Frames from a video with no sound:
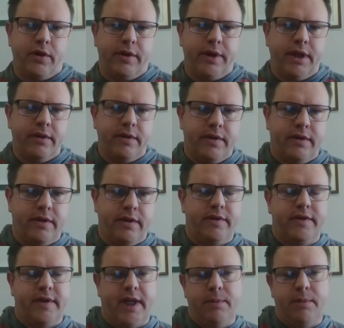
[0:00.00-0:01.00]
will be
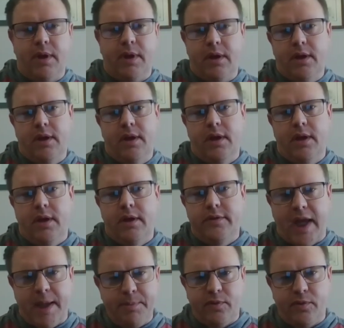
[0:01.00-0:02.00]
returning to the same
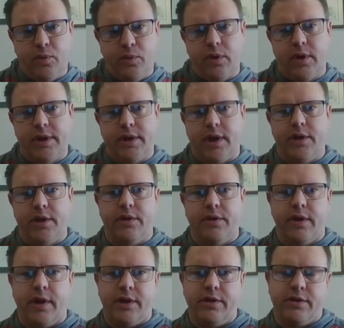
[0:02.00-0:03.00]
type of
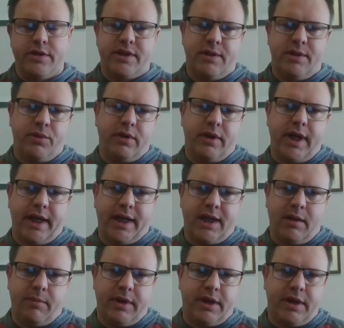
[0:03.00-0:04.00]
work under
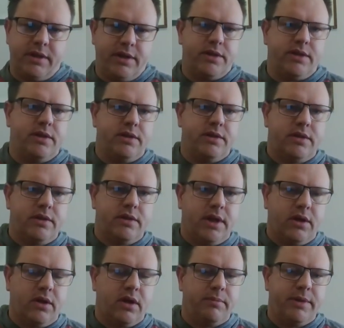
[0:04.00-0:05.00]
similar economic
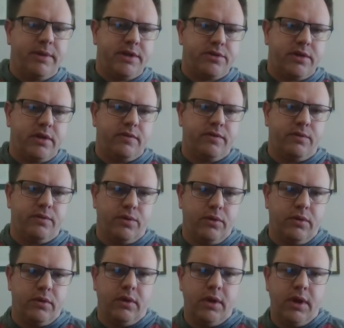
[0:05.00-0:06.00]
conditions. And our
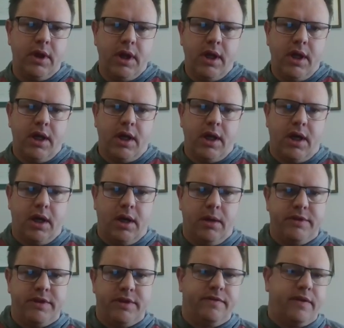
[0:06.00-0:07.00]
administrative rule
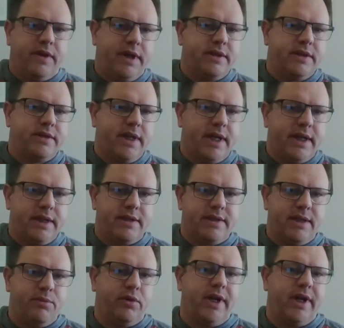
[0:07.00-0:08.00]

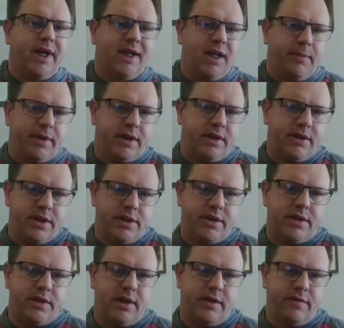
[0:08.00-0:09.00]
defines that similar
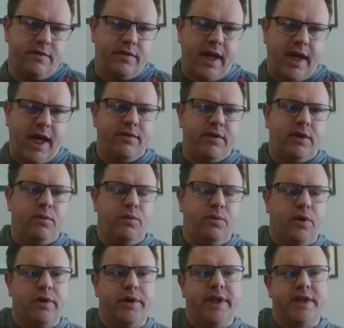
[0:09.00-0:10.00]
economic conditions of
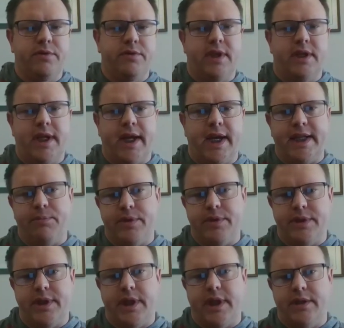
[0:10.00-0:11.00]
having earnings within
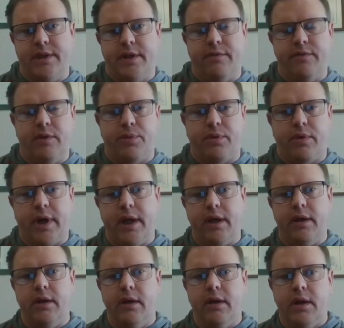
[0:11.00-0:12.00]
90% of the
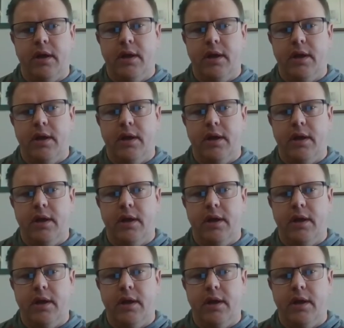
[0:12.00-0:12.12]
prior